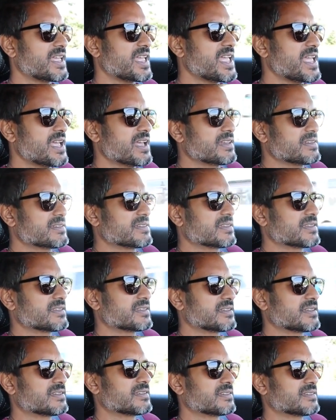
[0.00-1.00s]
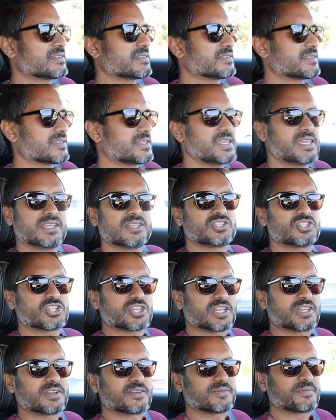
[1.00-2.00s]
and the
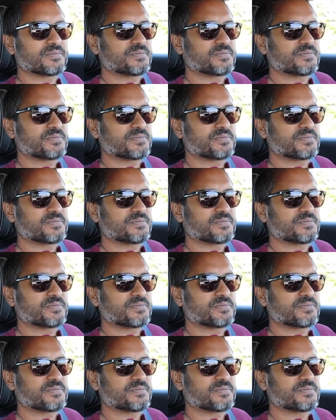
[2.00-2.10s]
engine.